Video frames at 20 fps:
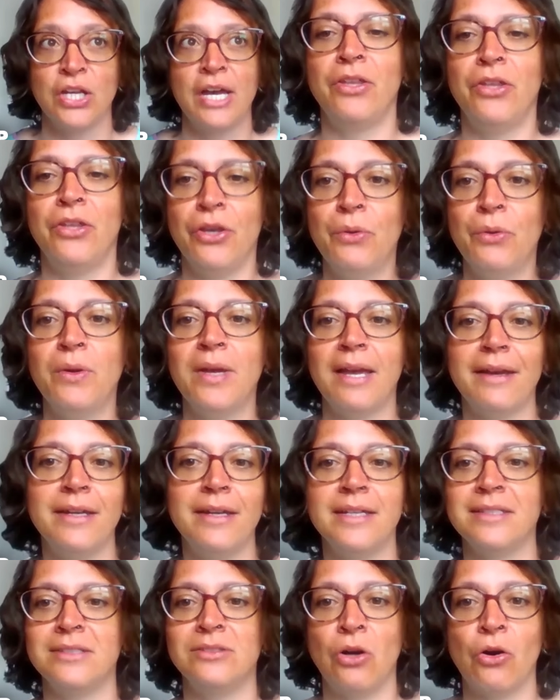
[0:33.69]
The
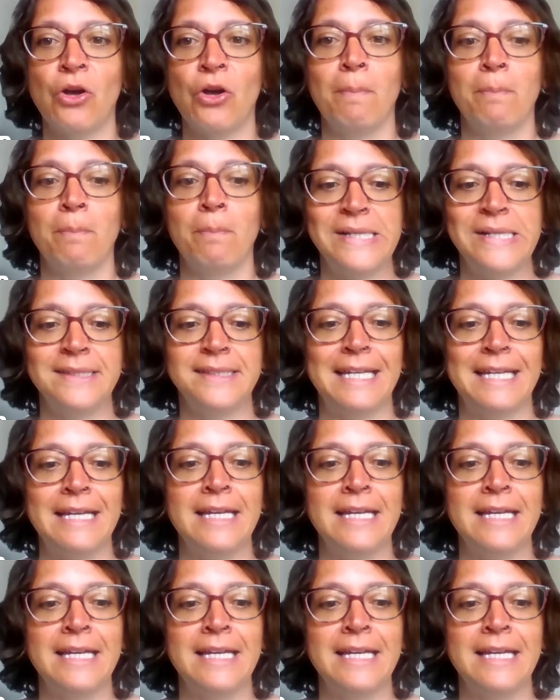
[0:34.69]
UK is not complicit,